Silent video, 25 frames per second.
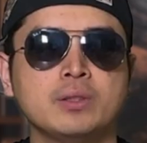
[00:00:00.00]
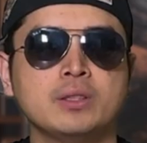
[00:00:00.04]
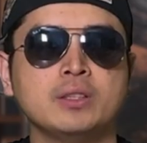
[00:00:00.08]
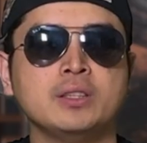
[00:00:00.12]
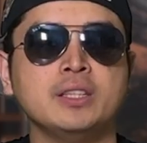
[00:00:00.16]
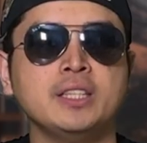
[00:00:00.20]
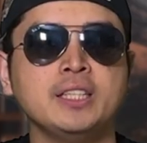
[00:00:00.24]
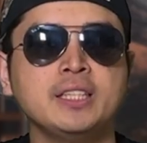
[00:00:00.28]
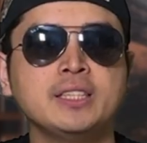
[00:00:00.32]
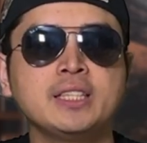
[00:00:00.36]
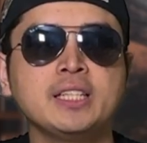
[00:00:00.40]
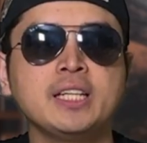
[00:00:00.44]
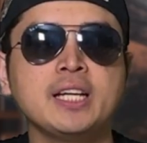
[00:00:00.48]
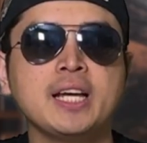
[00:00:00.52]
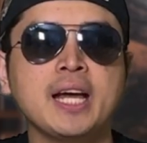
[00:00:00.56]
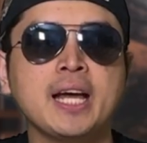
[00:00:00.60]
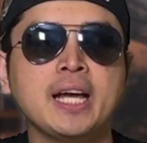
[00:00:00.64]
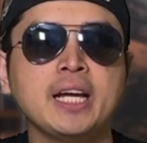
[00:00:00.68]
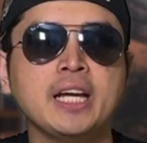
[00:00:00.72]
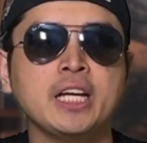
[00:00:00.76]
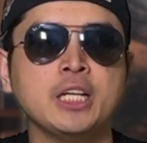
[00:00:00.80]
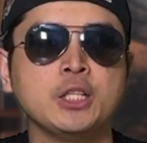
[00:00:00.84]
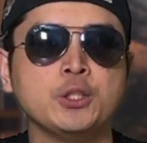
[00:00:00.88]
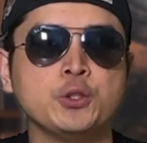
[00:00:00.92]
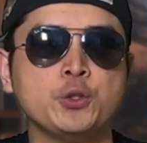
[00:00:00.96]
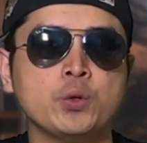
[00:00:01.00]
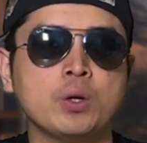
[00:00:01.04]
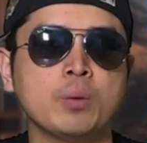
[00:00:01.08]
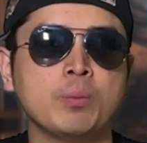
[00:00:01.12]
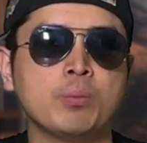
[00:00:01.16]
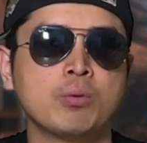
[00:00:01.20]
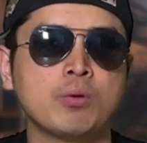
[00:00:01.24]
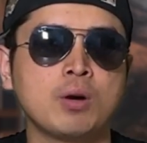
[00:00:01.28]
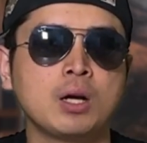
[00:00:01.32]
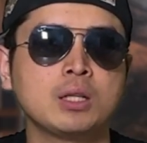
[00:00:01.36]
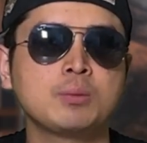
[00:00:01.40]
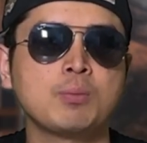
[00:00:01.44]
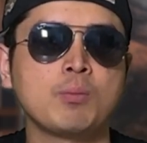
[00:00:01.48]
DCA into a
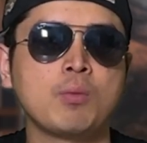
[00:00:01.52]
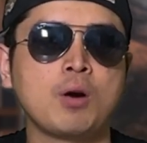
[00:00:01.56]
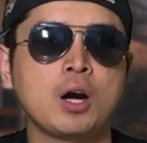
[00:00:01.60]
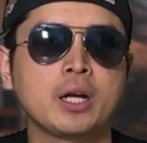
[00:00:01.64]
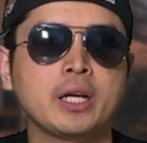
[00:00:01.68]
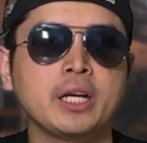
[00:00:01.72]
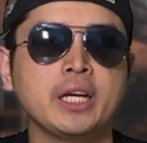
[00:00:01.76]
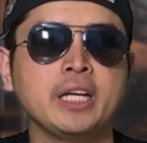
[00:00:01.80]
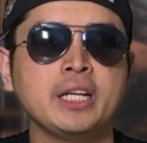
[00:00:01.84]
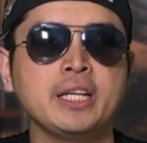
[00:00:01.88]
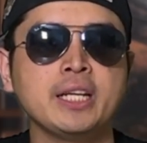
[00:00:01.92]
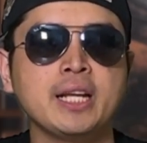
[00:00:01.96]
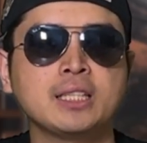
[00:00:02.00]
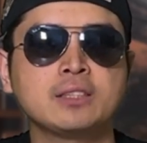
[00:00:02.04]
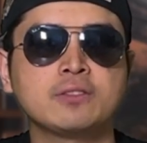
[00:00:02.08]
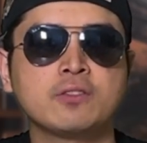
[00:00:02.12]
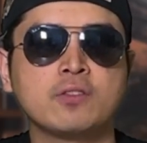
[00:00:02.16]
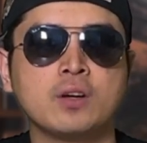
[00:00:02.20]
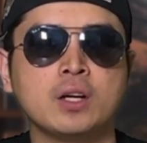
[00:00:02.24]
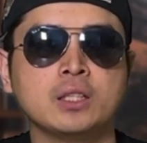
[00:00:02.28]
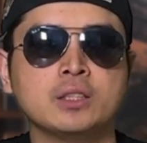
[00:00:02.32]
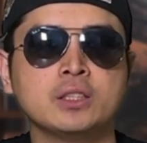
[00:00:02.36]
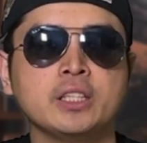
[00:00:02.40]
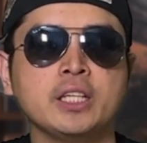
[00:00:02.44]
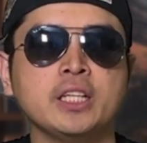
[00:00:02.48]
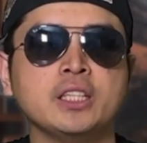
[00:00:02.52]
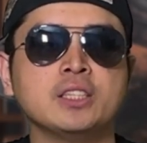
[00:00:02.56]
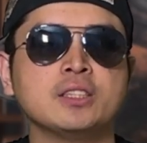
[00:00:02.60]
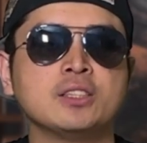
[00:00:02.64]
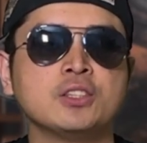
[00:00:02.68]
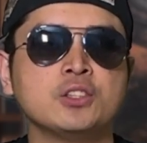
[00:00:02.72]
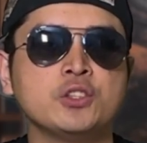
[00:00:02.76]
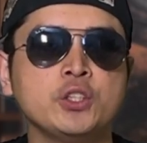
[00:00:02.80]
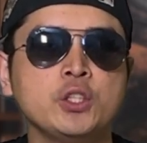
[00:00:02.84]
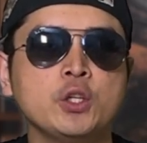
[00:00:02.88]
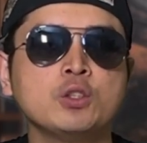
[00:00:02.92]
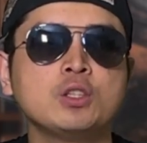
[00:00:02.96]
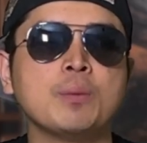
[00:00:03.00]
broad market index fund is
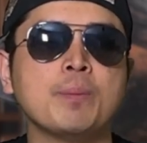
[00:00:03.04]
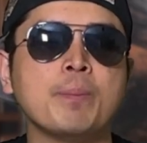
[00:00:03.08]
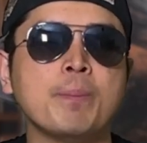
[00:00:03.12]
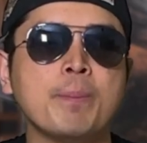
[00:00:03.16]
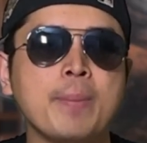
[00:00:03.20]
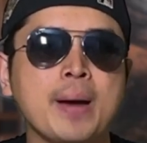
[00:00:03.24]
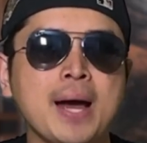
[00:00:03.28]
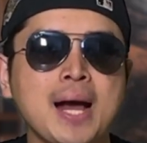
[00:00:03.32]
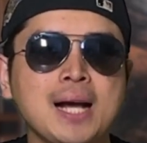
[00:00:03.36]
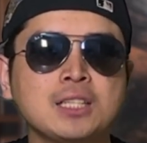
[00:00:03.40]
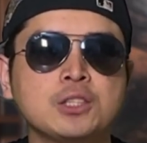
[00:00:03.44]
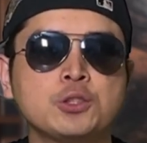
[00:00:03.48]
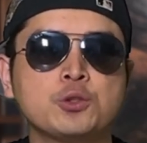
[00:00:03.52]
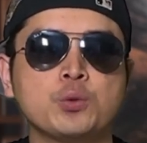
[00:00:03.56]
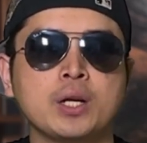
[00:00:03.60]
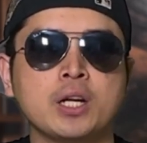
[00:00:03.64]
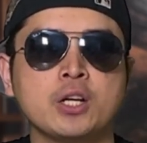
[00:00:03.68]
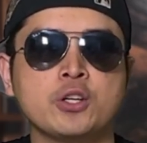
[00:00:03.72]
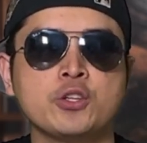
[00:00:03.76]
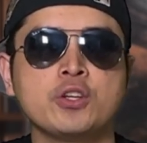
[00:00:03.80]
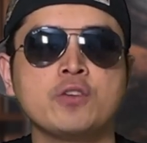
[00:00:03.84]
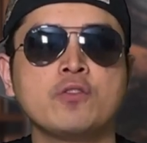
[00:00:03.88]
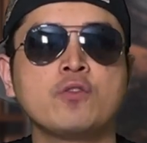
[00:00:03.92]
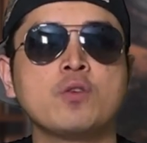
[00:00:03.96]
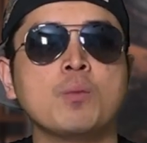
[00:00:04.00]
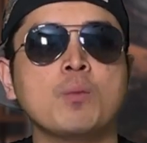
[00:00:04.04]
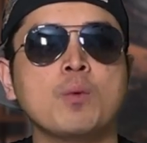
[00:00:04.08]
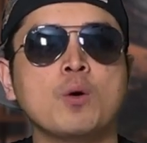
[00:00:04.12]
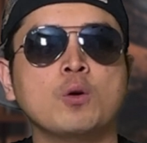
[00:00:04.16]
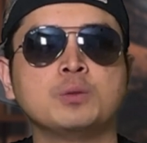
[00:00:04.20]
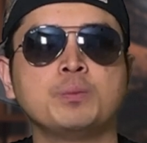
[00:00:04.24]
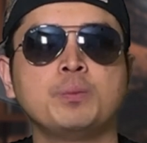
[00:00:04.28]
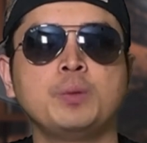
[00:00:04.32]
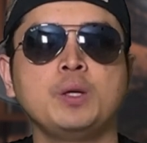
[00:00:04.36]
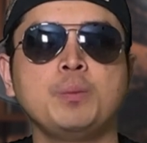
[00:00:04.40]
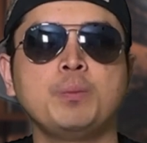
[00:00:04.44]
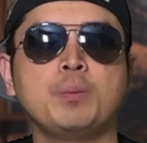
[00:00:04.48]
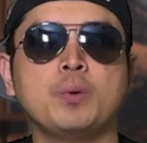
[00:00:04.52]
still the best strategy for
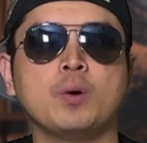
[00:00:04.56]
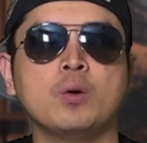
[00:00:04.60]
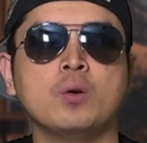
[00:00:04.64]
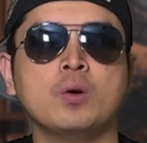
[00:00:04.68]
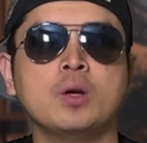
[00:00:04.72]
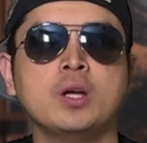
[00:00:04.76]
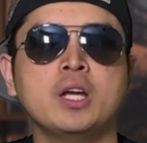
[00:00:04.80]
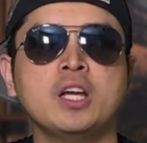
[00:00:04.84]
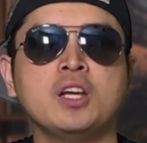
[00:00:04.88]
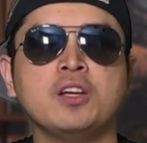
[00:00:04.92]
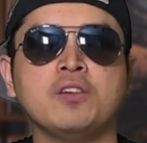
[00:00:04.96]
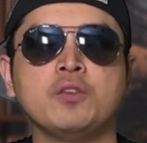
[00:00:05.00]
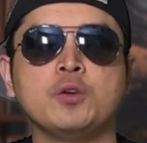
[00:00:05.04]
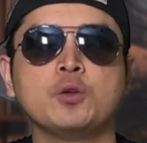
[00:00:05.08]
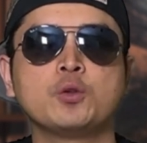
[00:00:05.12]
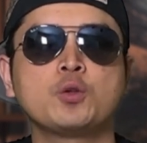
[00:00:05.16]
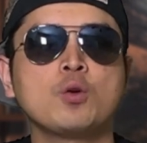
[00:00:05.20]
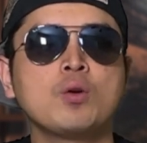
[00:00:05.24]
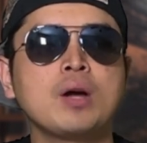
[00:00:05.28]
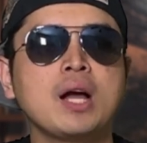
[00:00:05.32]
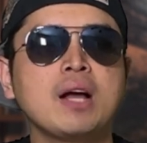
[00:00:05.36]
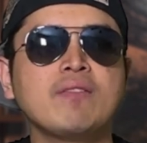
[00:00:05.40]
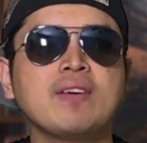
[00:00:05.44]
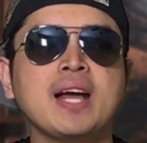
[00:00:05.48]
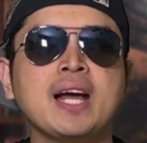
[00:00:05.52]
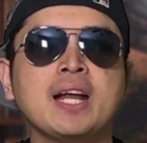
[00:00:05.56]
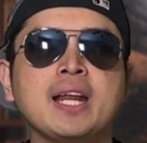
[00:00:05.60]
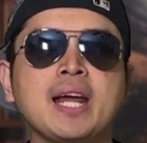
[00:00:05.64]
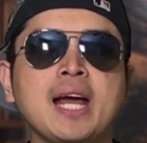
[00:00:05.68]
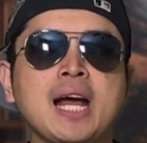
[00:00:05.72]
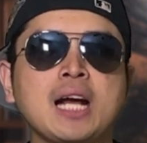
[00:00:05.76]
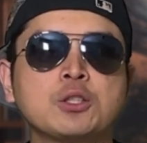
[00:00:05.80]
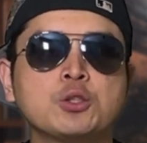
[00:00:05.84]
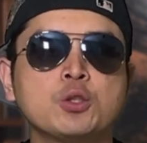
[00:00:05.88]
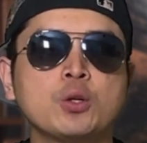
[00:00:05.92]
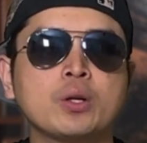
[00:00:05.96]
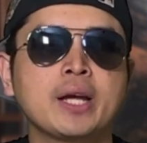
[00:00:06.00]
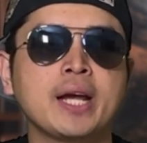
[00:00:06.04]
most people. If you don't have any
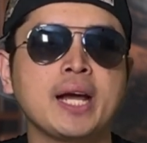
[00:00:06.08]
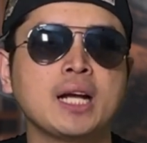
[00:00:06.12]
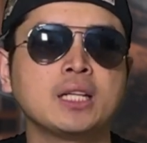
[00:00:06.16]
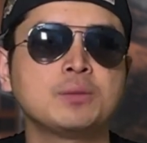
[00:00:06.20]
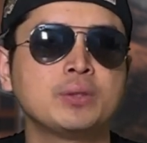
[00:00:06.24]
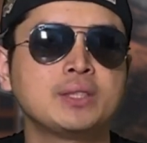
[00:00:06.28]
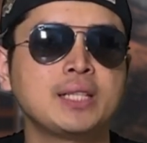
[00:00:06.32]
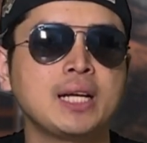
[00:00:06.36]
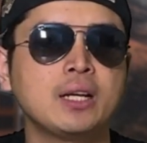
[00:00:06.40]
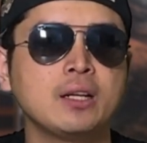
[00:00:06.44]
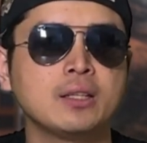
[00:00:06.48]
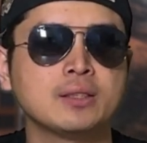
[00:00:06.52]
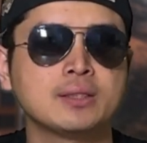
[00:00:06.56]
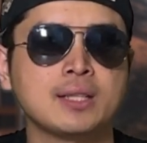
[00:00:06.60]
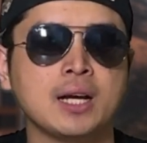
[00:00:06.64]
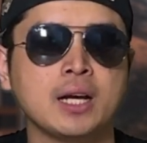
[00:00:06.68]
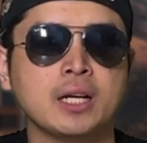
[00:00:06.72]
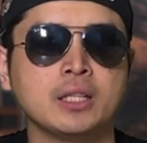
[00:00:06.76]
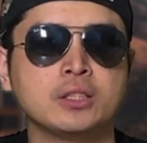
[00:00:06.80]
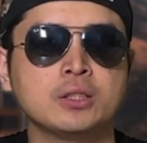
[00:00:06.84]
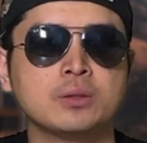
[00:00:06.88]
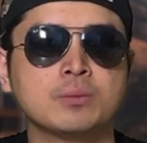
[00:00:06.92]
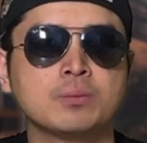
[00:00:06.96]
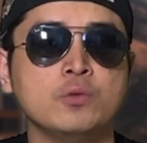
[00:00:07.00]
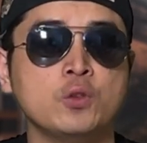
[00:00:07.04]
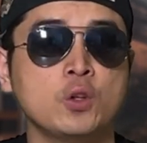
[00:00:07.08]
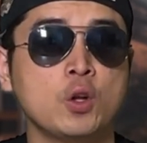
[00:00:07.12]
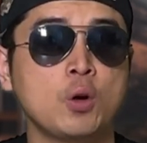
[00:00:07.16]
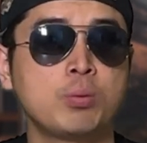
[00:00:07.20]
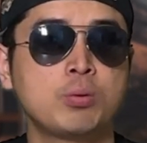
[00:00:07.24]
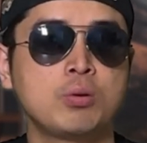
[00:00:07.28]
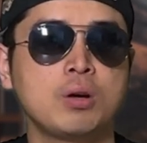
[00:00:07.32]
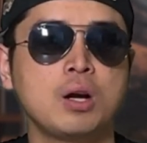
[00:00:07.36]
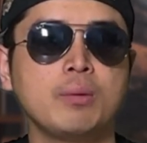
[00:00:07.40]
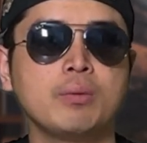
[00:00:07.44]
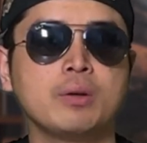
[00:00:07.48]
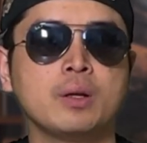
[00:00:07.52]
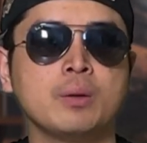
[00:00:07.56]
actual cash set aside, no
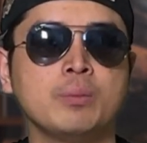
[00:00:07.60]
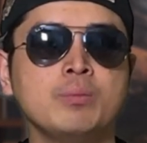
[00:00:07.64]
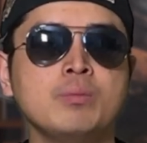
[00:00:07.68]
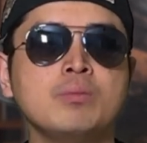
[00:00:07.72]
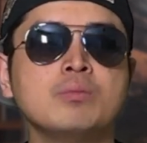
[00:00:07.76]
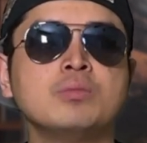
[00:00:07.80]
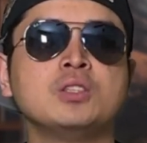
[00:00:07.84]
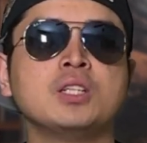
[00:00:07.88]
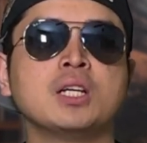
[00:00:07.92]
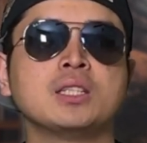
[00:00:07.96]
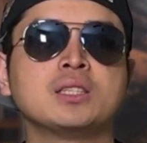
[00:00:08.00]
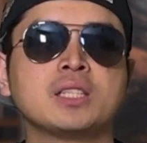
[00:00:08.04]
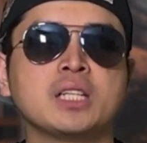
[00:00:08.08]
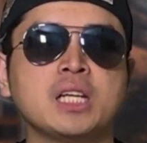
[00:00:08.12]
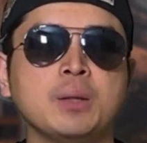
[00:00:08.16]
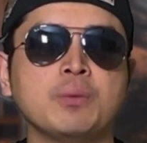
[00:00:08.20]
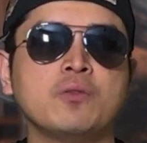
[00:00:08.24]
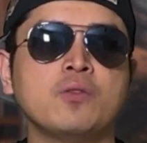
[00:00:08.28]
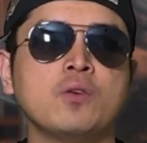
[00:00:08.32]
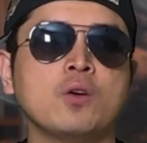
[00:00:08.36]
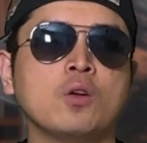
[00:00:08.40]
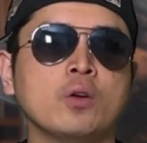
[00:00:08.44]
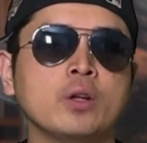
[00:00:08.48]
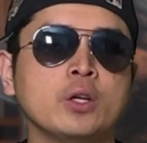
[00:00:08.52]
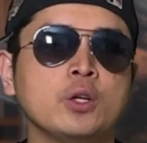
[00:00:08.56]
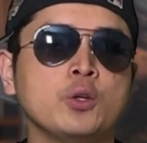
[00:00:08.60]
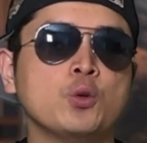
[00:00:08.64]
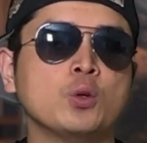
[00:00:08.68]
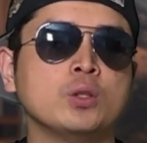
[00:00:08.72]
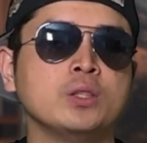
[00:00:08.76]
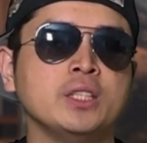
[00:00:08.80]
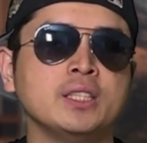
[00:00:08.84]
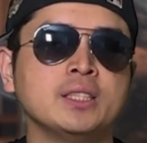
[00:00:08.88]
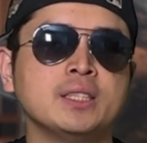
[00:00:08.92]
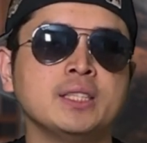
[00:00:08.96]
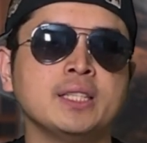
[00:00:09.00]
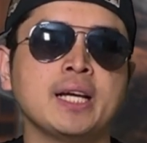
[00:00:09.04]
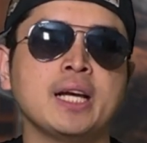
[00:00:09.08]
problem, just keep following your
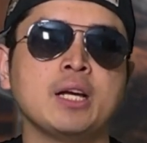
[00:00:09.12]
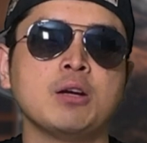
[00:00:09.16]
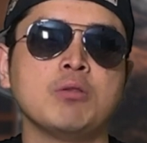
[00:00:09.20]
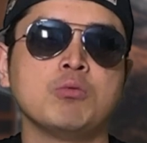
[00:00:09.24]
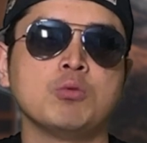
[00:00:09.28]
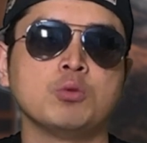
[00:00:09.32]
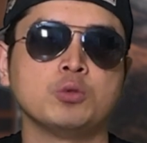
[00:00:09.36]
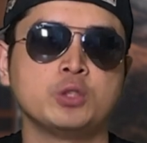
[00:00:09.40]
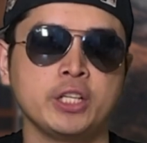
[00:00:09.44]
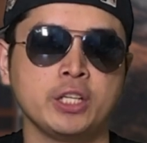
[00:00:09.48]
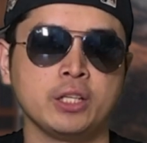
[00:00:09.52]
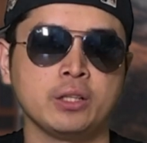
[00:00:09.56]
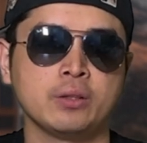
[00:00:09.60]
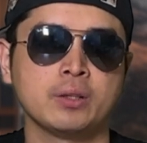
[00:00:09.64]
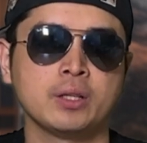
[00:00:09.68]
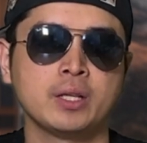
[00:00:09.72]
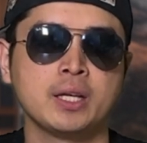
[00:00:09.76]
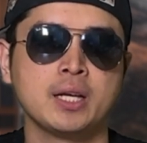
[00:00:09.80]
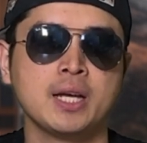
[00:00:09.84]
DCA routine.